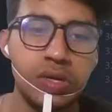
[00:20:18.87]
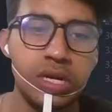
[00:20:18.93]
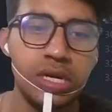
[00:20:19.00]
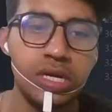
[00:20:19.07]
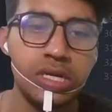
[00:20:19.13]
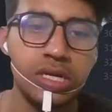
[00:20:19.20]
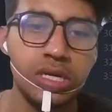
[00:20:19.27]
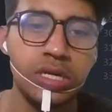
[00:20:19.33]

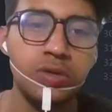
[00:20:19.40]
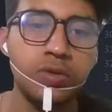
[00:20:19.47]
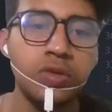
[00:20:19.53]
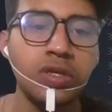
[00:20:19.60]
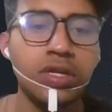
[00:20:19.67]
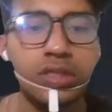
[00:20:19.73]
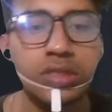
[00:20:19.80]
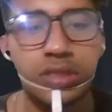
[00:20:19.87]
and here
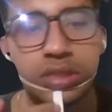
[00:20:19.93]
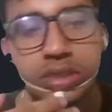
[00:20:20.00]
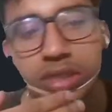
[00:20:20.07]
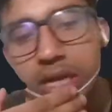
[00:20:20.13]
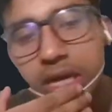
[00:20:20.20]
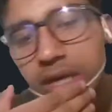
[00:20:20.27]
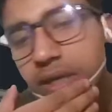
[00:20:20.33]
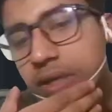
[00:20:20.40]
you can see
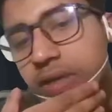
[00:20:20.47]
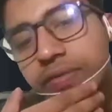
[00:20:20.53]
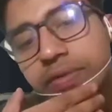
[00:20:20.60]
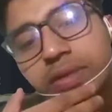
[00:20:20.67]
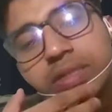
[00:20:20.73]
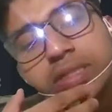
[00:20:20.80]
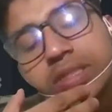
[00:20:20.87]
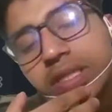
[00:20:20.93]
that it
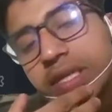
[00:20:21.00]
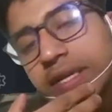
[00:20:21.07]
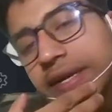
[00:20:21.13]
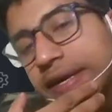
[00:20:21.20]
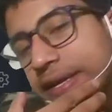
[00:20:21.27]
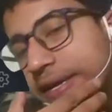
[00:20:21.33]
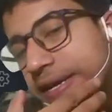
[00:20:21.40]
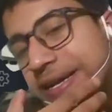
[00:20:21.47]
will just
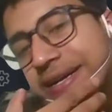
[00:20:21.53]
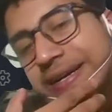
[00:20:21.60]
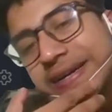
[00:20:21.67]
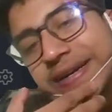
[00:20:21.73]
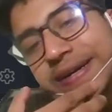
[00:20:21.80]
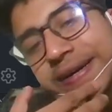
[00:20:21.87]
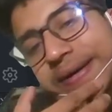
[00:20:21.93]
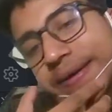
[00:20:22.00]
creating
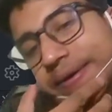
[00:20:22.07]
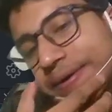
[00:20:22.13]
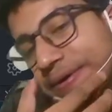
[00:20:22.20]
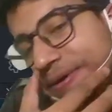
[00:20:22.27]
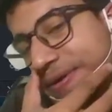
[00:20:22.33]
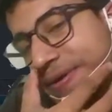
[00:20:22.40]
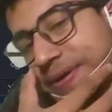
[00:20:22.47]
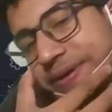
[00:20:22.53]
a
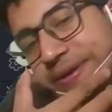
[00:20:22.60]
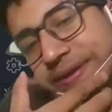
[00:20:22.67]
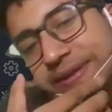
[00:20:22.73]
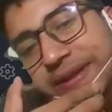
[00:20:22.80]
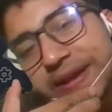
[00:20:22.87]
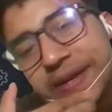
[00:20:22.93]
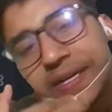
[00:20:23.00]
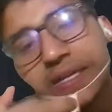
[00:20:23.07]

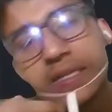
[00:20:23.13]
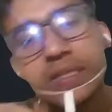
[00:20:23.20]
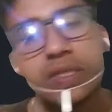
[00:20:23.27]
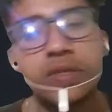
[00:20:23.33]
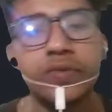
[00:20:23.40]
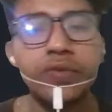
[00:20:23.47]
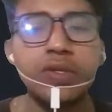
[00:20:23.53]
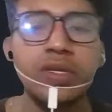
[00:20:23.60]
reject a
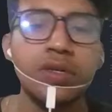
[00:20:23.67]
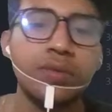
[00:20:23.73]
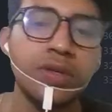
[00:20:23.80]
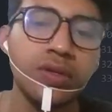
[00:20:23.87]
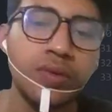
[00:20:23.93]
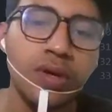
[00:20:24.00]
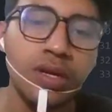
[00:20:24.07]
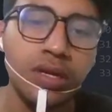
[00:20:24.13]
resolve normal
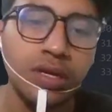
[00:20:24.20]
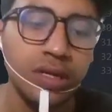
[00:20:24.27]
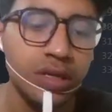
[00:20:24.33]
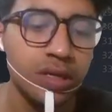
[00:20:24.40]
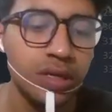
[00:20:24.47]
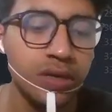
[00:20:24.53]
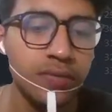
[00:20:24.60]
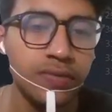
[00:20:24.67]
you are
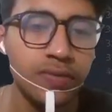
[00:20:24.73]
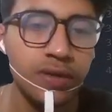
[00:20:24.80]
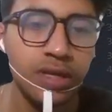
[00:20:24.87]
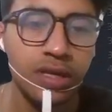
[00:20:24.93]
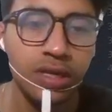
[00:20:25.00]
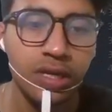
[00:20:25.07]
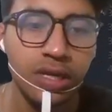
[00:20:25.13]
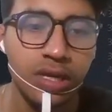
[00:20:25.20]
learning enough
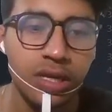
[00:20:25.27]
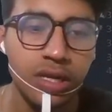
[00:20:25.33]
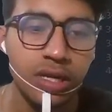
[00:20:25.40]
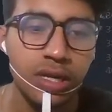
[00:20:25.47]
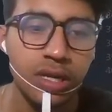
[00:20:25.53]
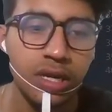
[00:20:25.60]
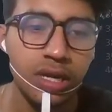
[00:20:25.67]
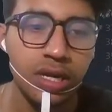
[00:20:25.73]
today,
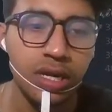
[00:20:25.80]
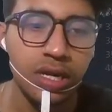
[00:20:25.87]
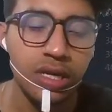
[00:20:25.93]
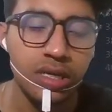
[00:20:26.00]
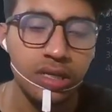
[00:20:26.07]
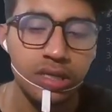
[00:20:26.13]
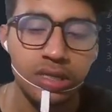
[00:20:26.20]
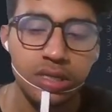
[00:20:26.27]

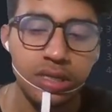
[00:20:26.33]
and